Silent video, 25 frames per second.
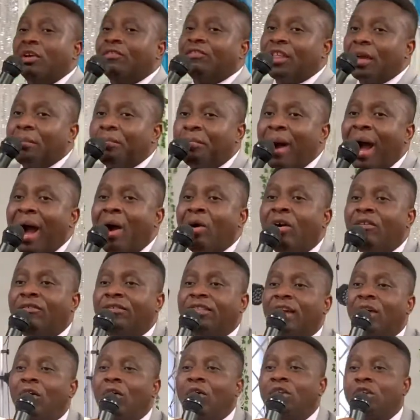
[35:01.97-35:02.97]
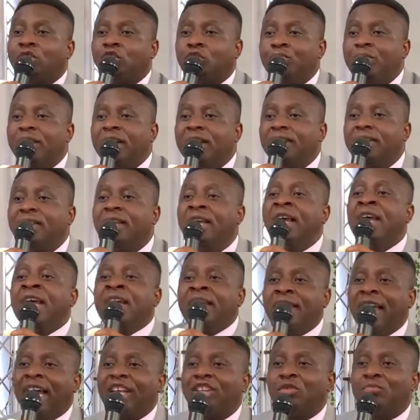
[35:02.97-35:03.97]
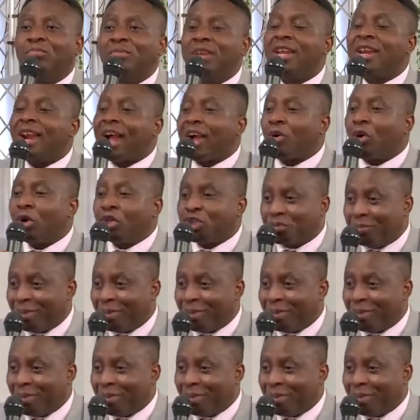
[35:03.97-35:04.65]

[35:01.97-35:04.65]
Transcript: of the power of the Holy Spirit, that miracles